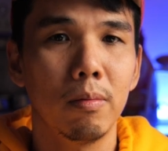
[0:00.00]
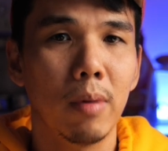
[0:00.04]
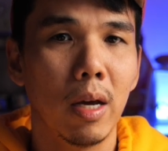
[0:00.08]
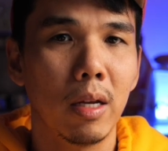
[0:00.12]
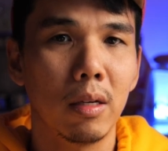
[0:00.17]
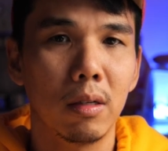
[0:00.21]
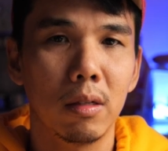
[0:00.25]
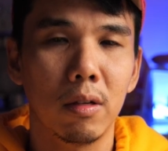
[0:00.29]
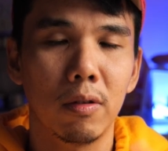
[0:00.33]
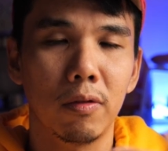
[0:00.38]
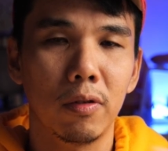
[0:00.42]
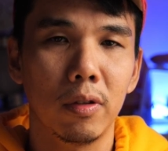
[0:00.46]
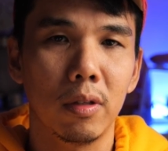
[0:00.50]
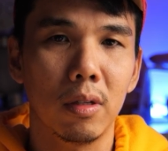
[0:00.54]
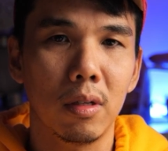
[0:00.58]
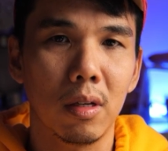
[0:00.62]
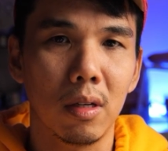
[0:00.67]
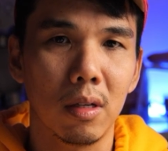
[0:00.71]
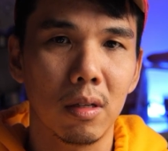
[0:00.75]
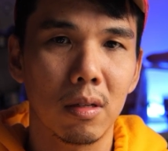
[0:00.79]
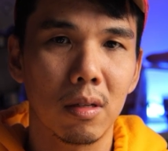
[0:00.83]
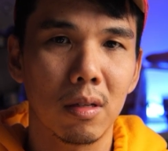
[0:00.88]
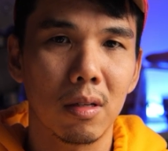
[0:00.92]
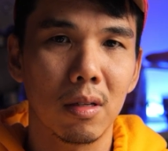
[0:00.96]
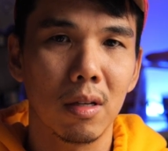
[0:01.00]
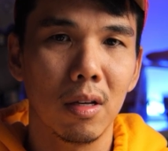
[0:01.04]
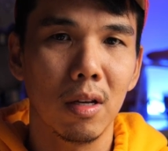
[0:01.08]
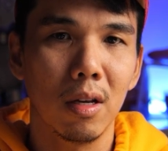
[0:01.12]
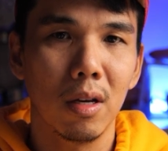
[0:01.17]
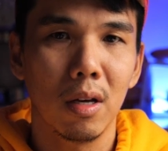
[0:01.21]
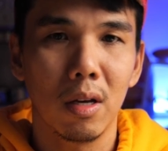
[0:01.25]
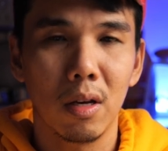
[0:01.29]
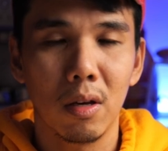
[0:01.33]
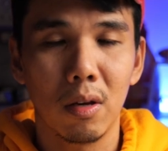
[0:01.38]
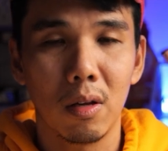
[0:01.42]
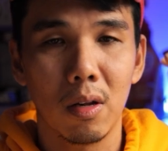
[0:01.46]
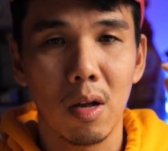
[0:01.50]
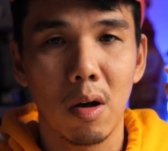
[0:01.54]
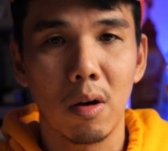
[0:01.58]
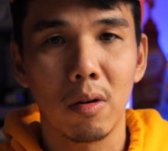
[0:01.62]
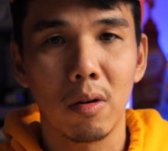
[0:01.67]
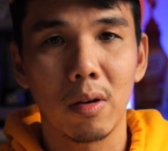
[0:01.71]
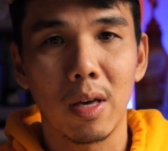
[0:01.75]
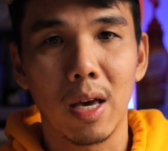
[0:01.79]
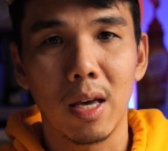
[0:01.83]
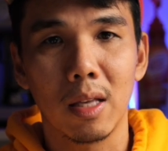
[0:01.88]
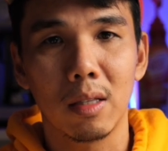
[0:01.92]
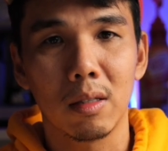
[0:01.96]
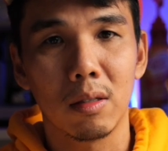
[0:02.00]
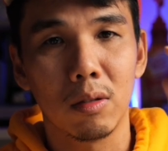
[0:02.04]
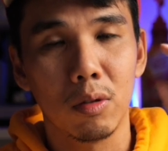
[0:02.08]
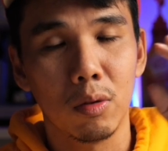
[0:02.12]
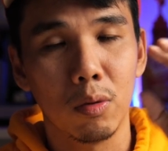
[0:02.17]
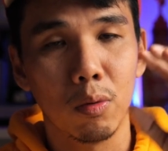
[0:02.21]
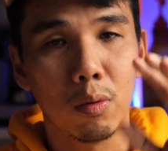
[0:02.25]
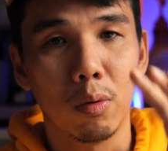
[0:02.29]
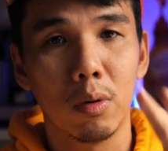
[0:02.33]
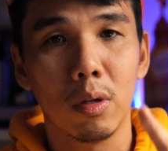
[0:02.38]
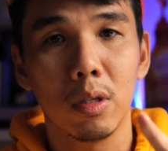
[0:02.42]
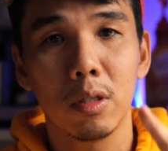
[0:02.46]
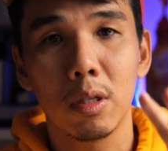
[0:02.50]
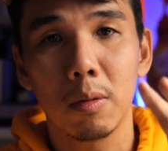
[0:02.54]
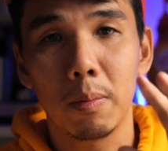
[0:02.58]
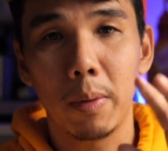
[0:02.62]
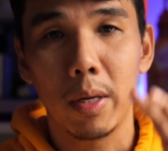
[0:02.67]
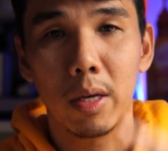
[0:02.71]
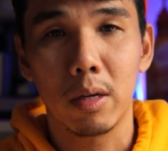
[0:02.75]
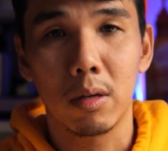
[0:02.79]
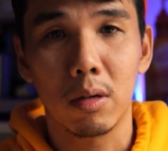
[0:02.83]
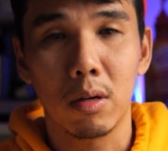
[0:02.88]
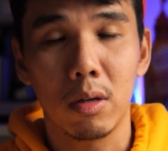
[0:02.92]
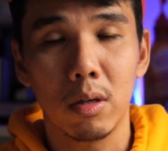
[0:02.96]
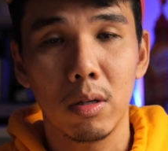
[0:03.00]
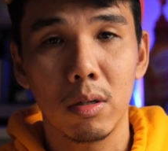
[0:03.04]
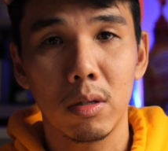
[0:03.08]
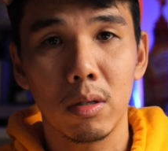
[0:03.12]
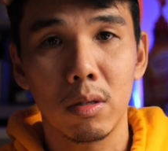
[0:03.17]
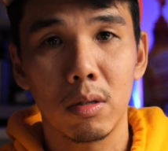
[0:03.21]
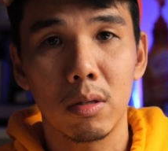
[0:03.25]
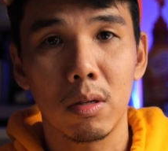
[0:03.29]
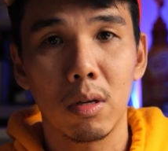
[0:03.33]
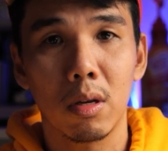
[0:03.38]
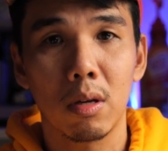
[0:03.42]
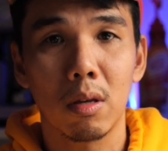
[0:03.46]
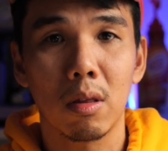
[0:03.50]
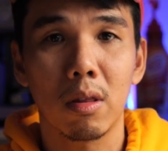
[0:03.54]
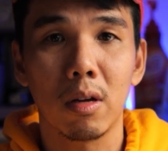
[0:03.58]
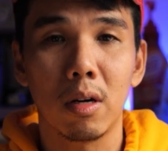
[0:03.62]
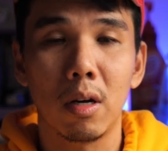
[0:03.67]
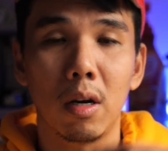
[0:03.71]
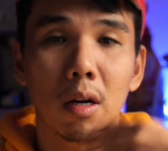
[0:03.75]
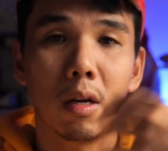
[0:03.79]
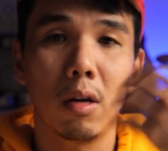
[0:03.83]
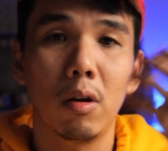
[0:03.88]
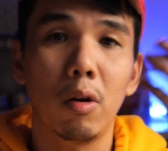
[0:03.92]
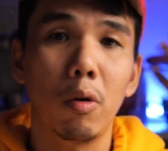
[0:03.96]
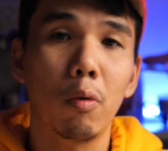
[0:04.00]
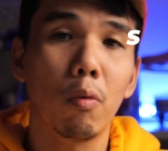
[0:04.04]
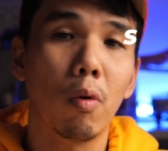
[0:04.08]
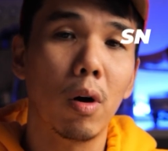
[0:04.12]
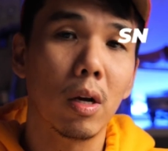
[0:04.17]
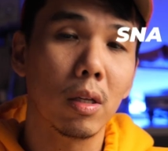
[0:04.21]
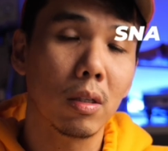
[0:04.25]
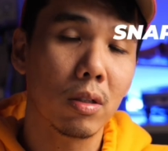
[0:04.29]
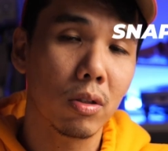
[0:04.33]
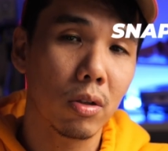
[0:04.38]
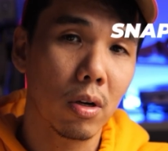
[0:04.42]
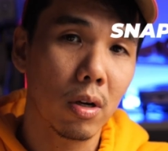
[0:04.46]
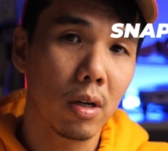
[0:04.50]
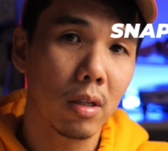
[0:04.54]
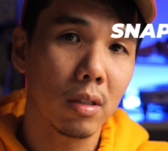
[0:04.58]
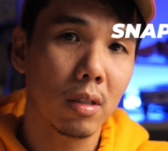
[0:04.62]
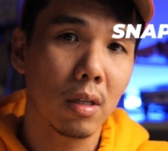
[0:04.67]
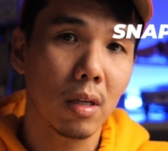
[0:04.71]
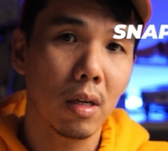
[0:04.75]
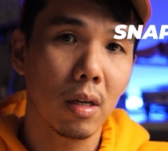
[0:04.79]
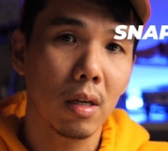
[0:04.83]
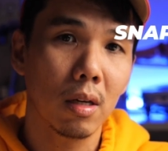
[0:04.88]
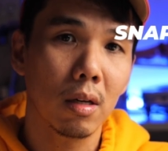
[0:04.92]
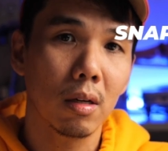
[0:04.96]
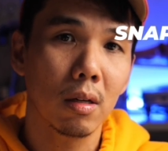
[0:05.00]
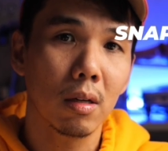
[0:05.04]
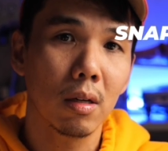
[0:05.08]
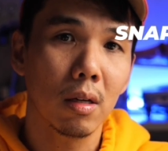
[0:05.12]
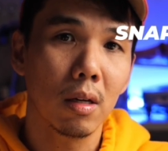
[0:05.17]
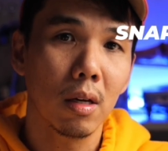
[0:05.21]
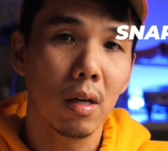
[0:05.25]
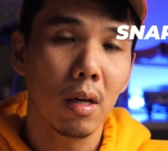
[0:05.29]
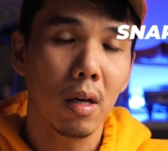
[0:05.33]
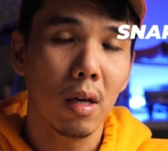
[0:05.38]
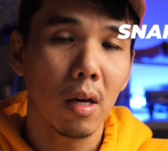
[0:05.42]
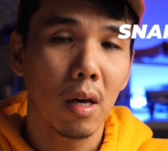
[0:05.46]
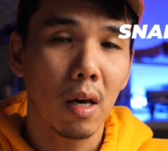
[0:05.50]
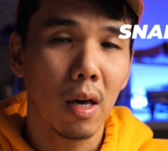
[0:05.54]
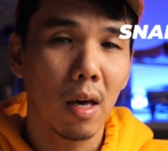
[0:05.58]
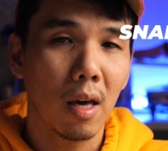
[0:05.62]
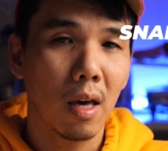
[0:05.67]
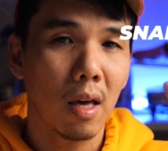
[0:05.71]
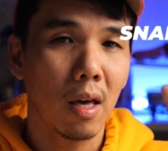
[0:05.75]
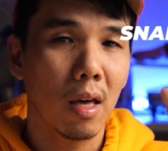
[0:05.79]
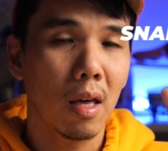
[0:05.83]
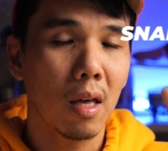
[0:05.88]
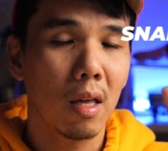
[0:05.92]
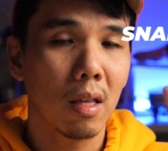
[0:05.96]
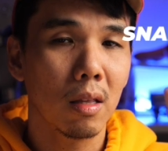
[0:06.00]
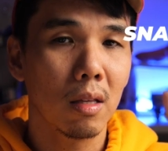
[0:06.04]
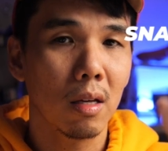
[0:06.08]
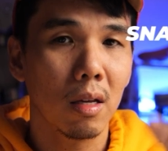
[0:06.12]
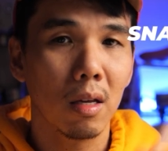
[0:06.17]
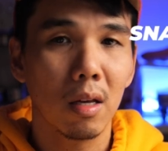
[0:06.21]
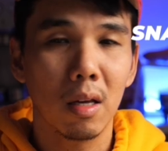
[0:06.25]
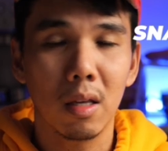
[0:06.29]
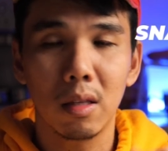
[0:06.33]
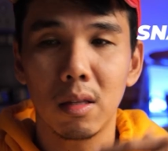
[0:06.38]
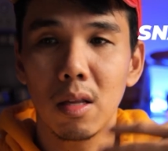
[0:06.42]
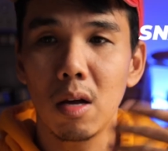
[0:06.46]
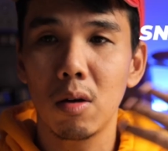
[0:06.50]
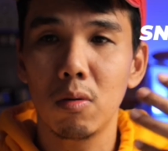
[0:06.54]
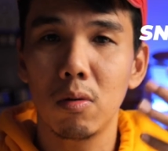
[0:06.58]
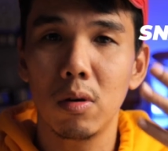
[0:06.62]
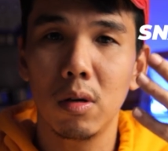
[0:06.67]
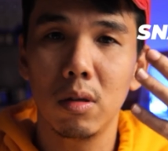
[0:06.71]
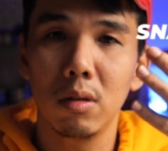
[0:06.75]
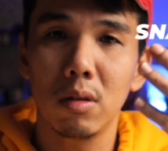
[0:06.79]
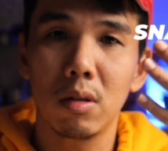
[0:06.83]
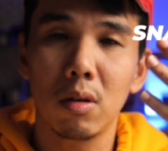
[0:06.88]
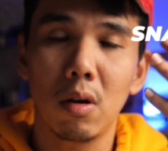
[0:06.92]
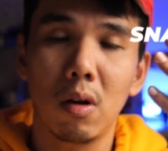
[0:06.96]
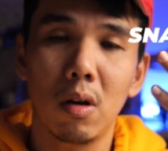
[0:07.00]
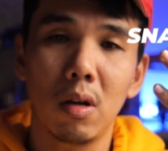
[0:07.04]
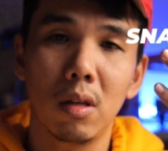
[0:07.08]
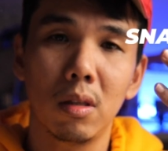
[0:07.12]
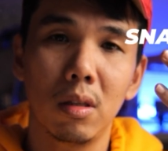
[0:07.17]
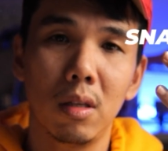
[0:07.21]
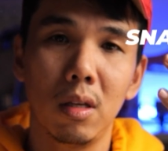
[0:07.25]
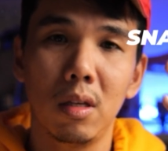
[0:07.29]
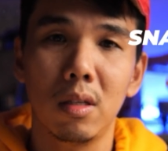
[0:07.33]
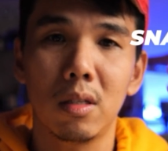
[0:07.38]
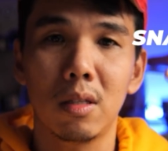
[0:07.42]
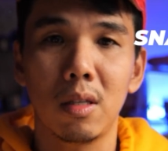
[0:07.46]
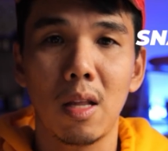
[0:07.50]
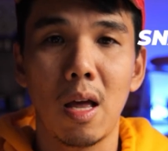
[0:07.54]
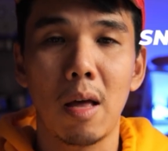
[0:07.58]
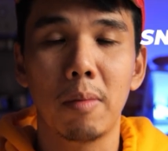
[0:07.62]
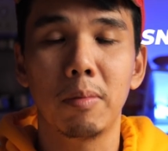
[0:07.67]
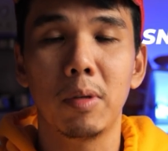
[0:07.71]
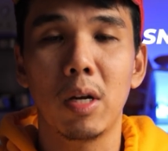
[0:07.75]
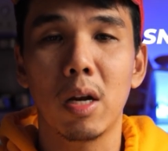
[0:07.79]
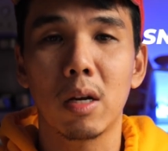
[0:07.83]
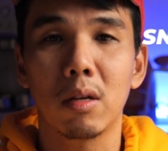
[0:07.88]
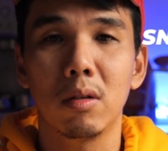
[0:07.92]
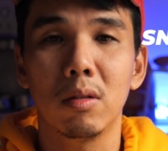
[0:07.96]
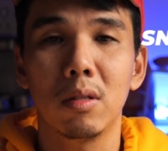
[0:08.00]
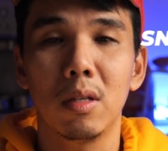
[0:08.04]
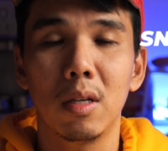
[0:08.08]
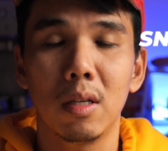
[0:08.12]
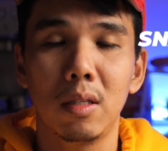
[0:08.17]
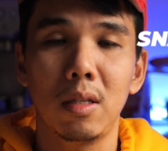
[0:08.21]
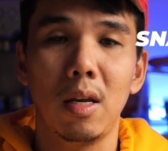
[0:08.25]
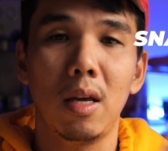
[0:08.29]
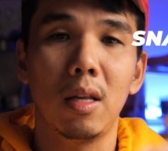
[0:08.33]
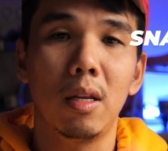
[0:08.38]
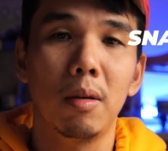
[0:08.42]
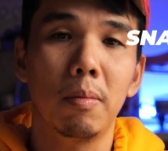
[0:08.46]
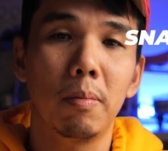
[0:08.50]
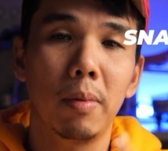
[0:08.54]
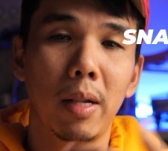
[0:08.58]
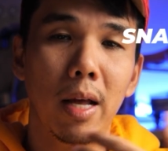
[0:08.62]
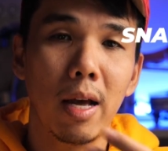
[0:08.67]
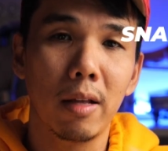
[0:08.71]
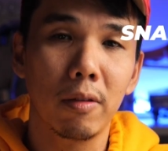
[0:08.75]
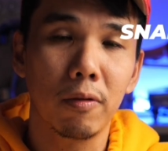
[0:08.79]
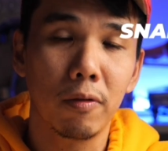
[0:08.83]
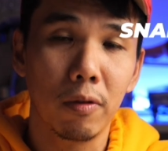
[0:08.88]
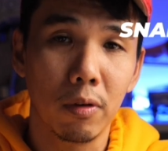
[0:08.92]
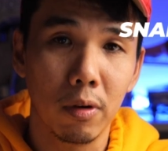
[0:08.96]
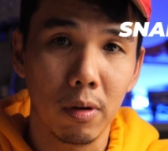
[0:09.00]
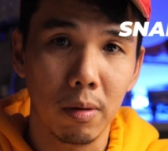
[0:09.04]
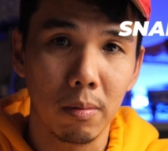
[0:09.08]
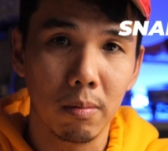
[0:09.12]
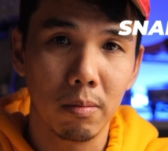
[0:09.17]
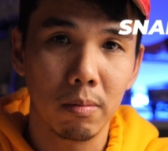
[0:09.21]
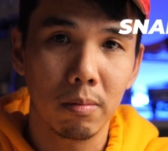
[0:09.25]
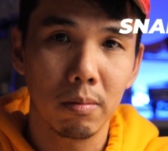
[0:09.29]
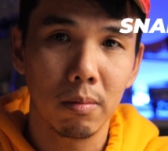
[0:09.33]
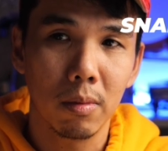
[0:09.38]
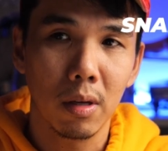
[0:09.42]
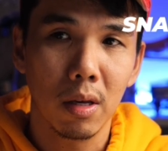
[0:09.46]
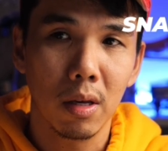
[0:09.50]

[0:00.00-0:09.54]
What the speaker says: minor differences. You now get dual speakers, 33-watt charging, and it now runs on the Snapdragon 680 platform.